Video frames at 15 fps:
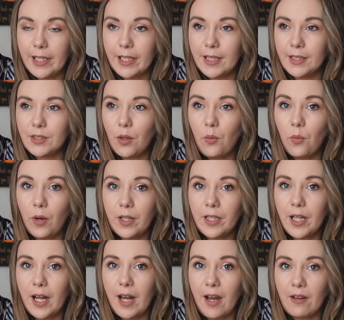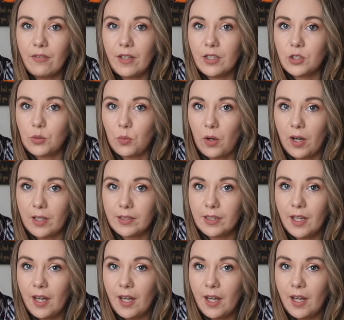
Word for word: It is a one and a half inch wand.